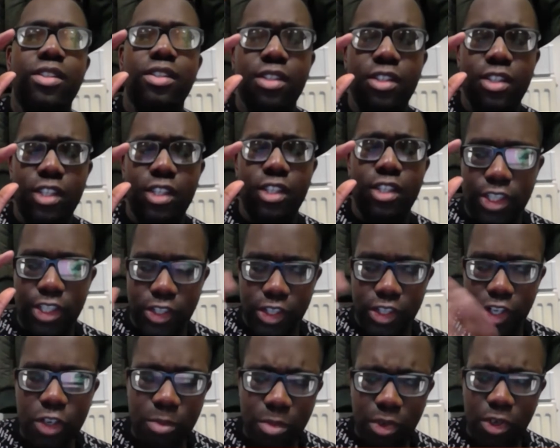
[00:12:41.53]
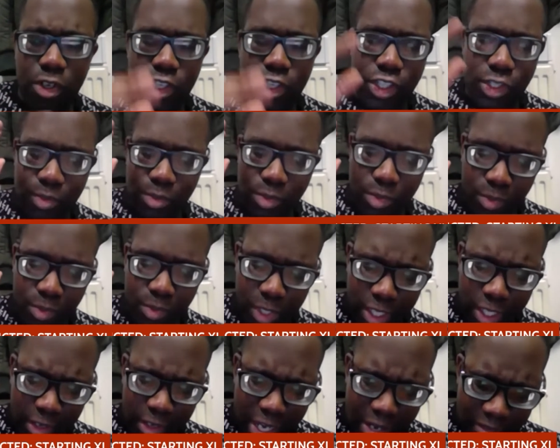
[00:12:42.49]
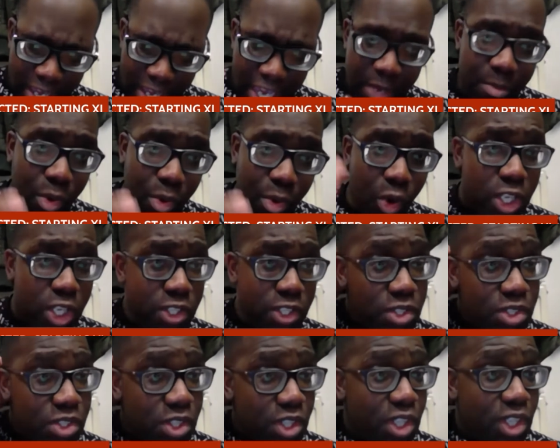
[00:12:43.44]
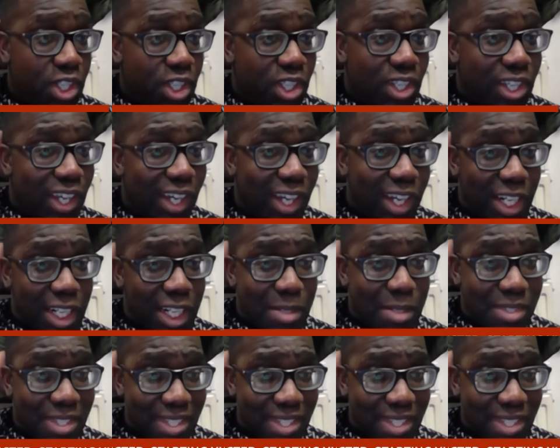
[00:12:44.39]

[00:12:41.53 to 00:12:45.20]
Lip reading: Young Boys and they'll have 8 points, they